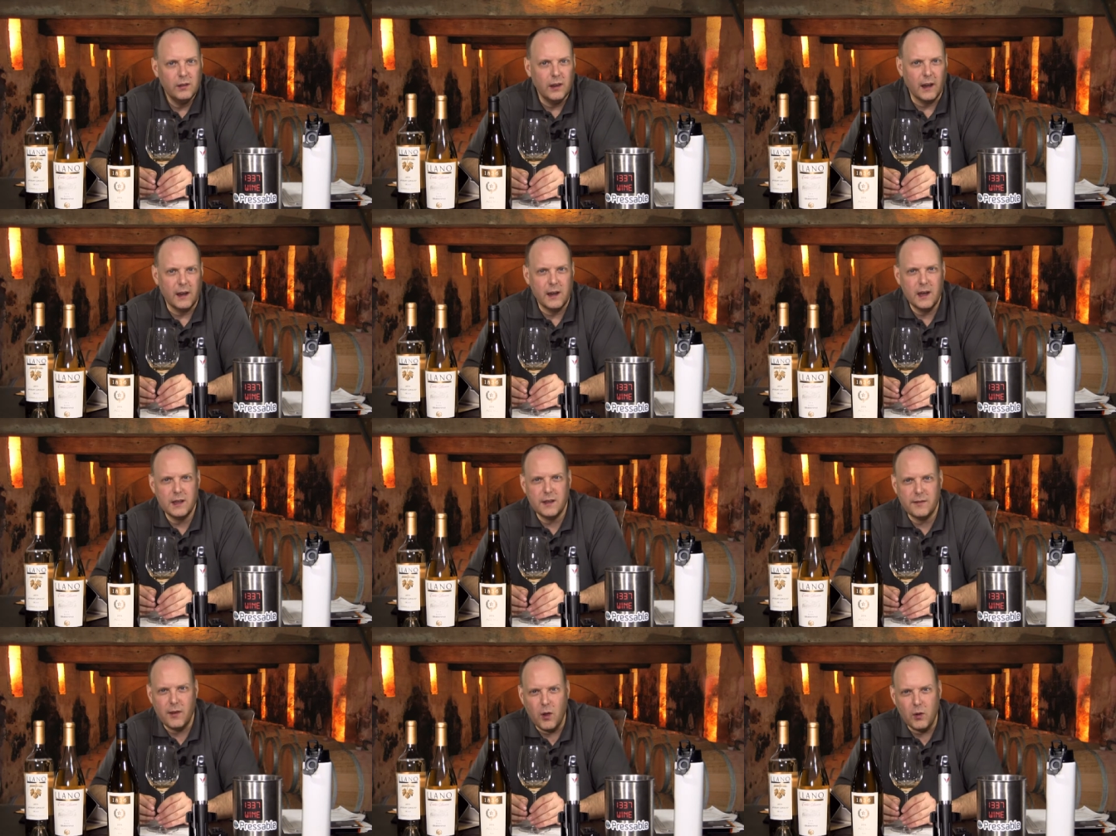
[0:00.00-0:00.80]
like
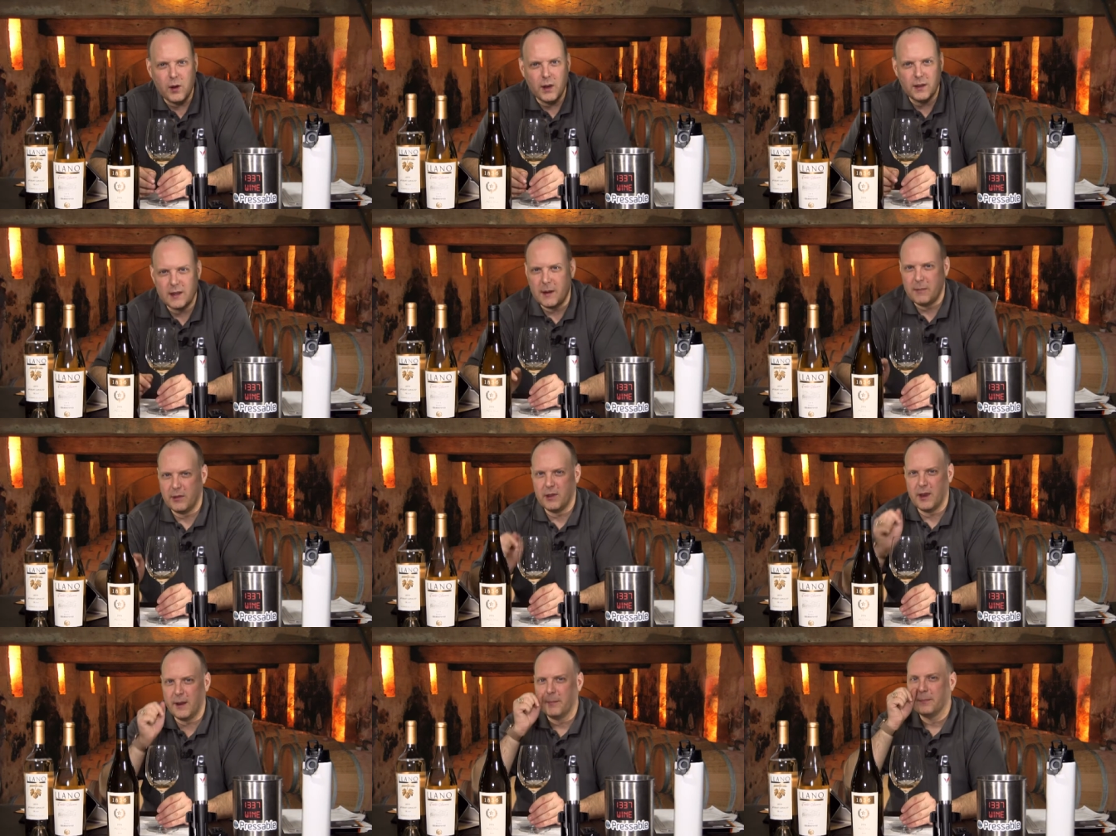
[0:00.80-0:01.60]
kiss of oak type
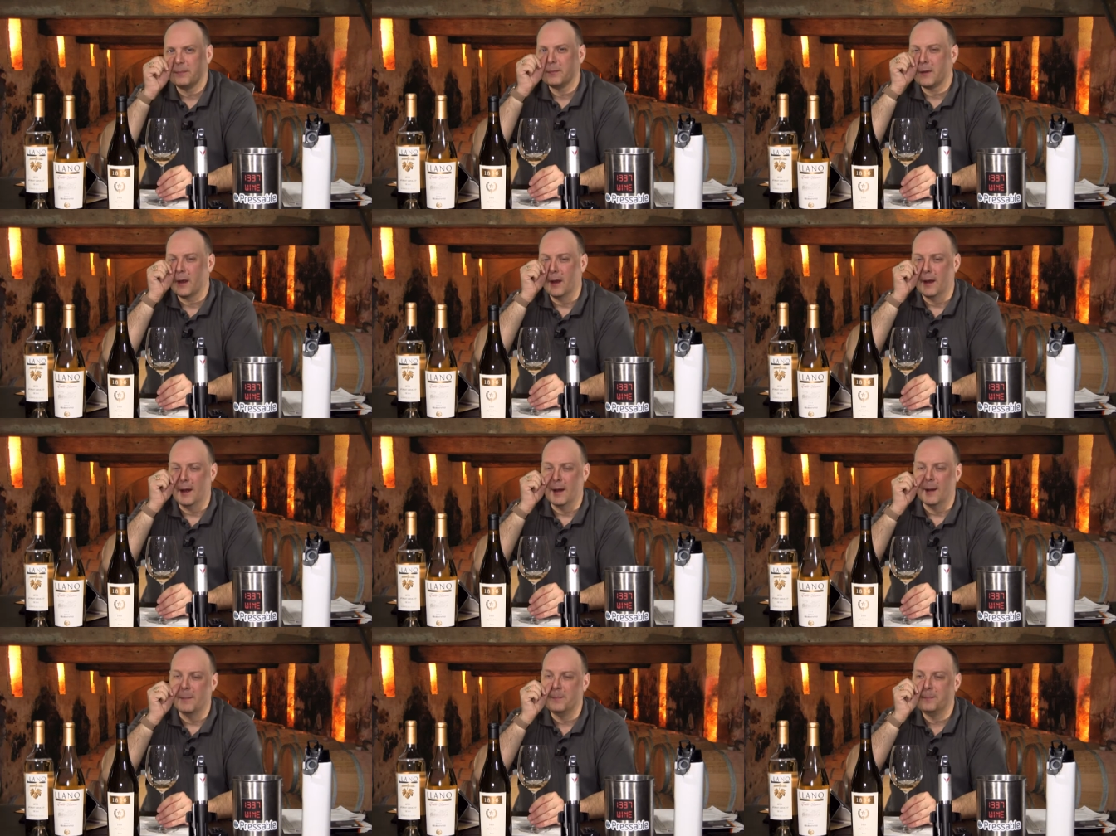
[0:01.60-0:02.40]
of thing.
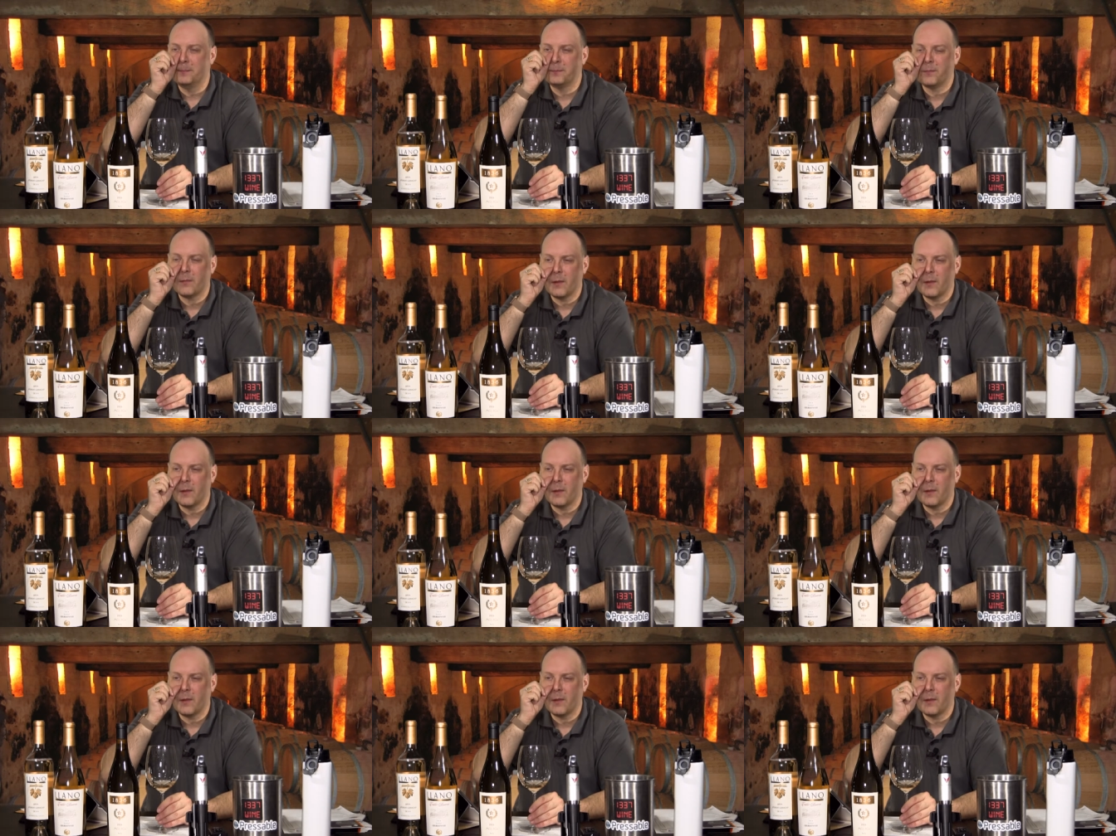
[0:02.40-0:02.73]
Um,